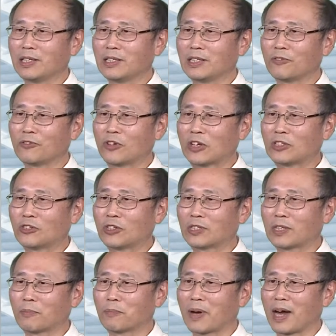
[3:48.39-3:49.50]

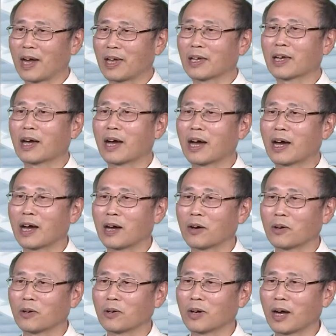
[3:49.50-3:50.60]
differentiated by
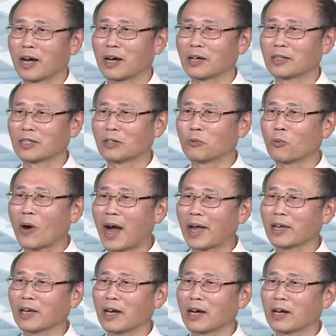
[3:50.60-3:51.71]
the
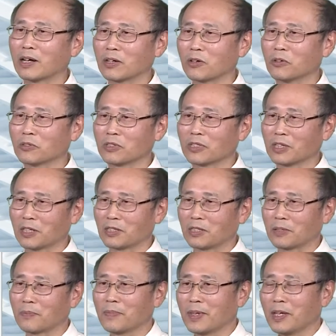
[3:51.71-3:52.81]
y
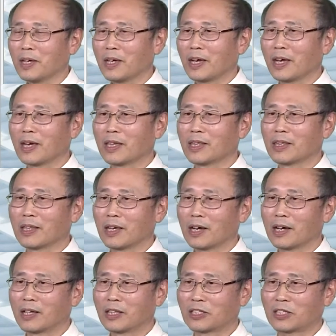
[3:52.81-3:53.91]
coordinate. And
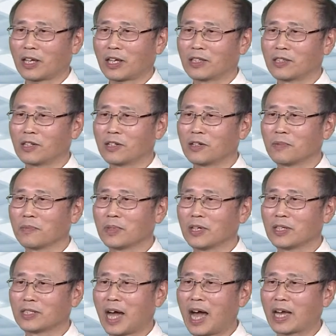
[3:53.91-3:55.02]
the second term
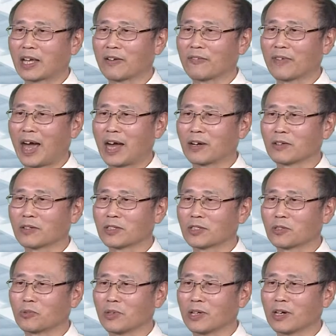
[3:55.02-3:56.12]
is the eigenvalue,
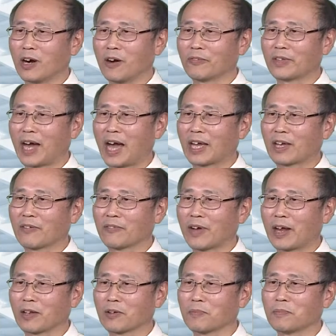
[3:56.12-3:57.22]
square of the
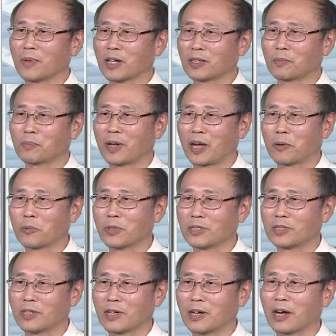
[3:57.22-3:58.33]
eigenvalue multiplying
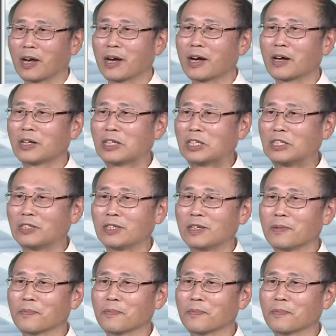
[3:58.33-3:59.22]
with the Ez.